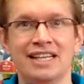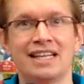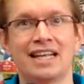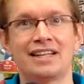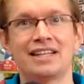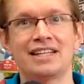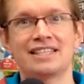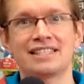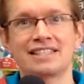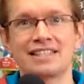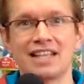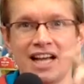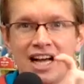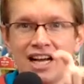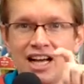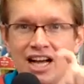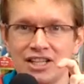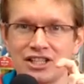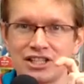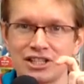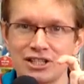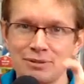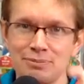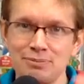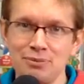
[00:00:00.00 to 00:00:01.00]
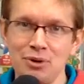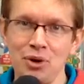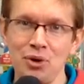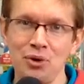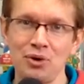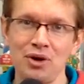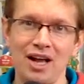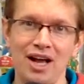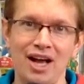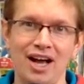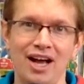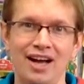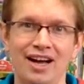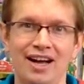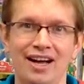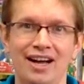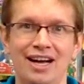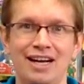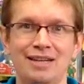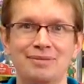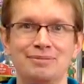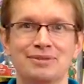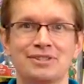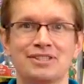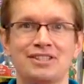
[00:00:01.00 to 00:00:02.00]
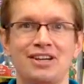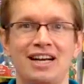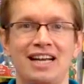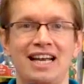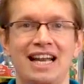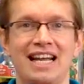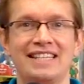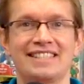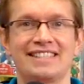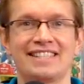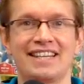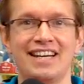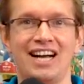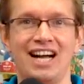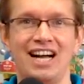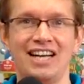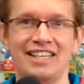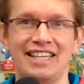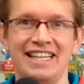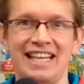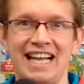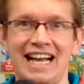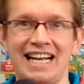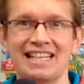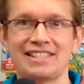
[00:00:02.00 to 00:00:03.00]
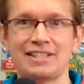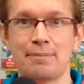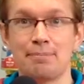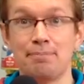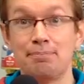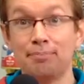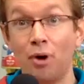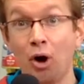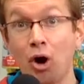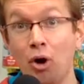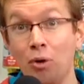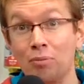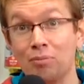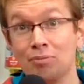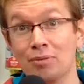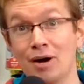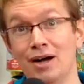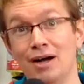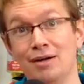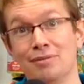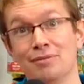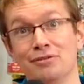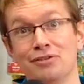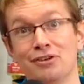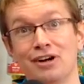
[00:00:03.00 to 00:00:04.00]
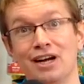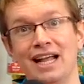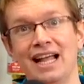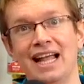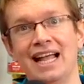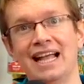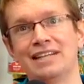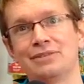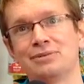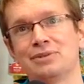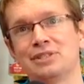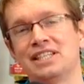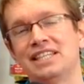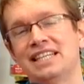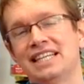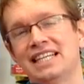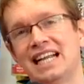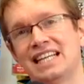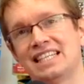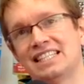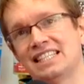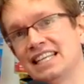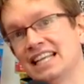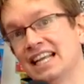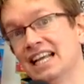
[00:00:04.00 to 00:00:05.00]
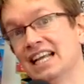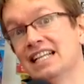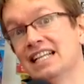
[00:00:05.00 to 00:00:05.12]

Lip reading: Now, this is a smaller Skylander, and he has a bomb for a head, which he can actually